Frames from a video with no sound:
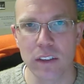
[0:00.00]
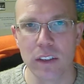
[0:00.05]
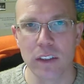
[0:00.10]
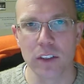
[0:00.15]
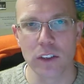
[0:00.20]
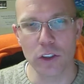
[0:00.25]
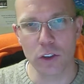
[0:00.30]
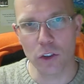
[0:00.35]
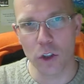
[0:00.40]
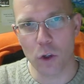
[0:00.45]

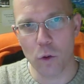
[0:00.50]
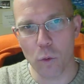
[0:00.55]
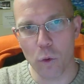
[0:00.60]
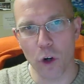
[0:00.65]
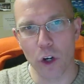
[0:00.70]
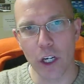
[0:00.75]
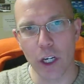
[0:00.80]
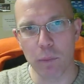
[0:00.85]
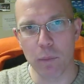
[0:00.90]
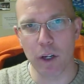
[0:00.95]
So don't
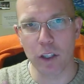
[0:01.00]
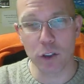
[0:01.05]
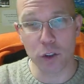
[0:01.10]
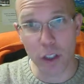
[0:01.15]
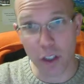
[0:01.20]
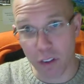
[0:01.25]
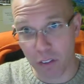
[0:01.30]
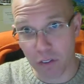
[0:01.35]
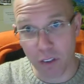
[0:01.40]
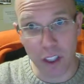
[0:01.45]
worry about
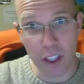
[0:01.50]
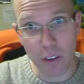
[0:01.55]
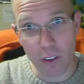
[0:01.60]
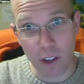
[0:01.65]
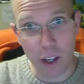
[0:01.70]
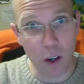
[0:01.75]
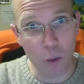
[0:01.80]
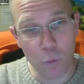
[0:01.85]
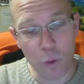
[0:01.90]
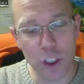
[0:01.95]
trying to figure
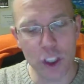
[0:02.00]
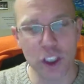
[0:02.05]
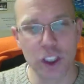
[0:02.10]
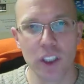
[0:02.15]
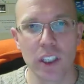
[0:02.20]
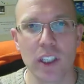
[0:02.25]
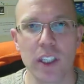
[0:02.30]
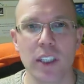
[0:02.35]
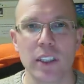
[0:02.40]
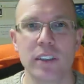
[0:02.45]
out which
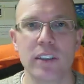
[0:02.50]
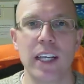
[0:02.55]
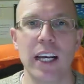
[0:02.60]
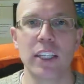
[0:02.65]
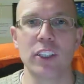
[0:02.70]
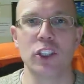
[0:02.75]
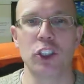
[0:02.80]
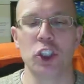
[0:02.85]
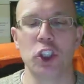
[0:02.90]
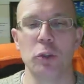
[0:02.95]

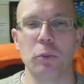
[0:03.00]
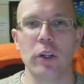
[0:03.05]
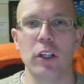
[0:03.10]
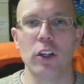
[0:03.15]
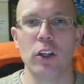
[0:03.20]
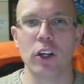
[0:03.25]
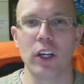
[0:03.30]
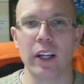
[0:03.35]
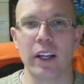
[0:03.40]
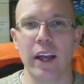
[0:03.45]
text you should be
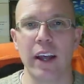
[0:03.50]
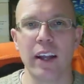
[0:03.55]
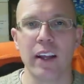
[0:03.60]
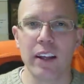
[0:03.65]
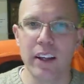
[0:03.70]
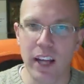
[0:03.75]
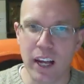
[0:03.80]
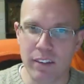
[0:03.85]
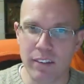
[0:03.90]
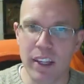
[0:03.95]
looking at.
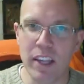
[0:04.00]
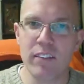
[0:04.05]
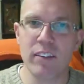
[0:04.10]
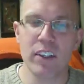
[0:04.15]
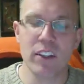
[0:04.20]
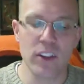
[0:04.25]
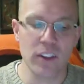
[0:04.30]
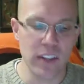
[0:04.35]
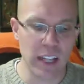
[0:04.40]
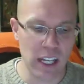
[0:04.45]
I've
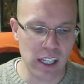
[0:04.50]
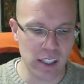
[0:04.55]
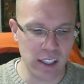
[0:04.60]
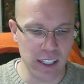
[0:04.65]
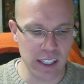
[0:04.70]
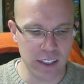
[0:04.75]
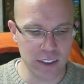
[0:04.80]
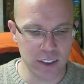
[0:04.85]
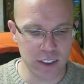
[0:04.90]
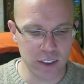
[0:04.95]
given you that
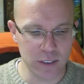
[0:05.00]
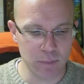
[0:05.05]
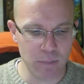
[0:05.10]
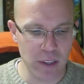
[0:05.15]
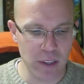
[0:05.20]
list.